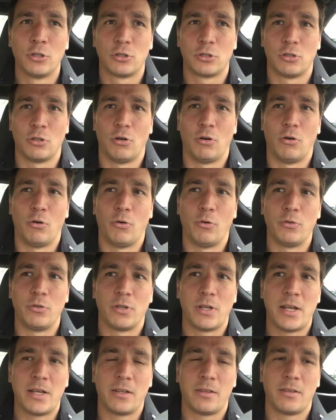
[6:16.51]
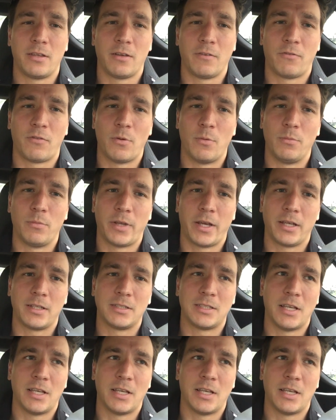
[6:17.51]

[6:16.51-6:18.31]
So anything from like